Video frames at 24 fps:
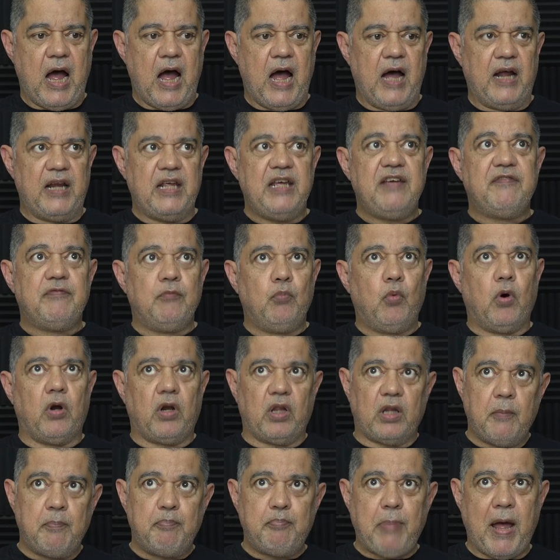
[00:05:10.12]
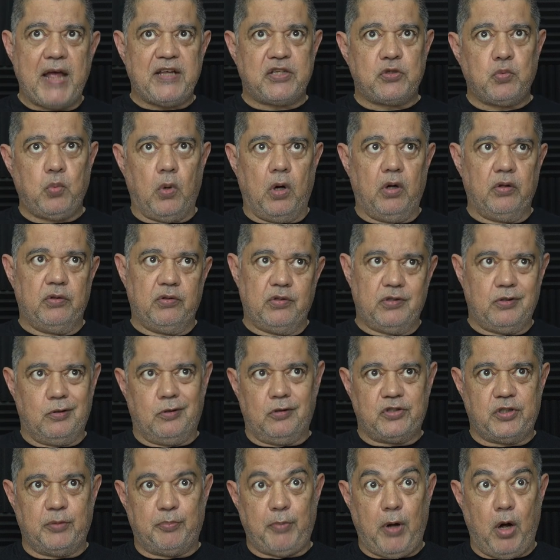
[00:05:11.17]
and even one of the best ones,
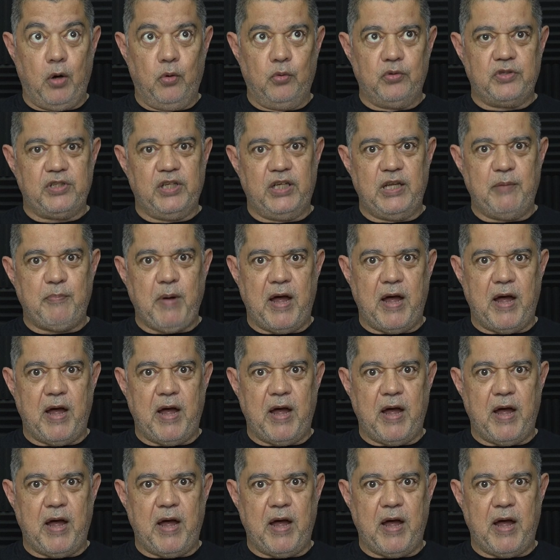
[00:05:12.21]
or supposedly